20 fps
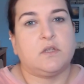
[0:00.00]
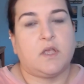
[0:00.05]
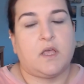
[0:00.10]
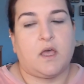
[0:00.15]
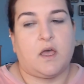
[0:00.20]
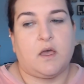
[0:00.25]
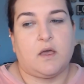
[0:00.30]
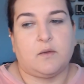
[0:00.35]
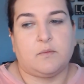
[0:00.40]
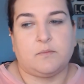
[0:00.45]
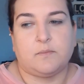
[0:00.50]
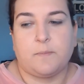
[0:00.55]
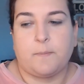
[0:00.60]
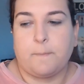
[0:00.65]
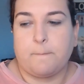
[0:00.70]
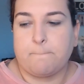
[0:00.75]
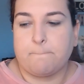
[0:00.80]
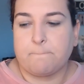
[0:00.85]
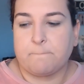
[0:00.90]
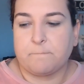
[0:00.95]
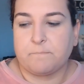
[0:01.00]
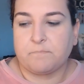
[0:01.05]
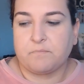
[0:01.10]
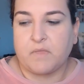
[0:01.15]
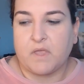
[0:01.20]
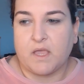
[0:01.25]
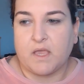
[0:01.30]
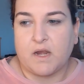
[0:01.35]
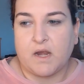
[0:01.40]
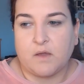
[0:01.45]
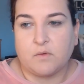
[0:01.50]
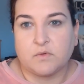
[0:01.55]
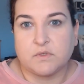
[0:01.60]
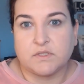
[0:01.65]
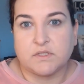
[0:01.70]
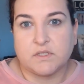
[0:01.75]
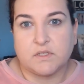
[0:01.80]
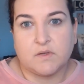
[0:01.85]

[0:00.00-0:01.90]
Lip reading: And I will see you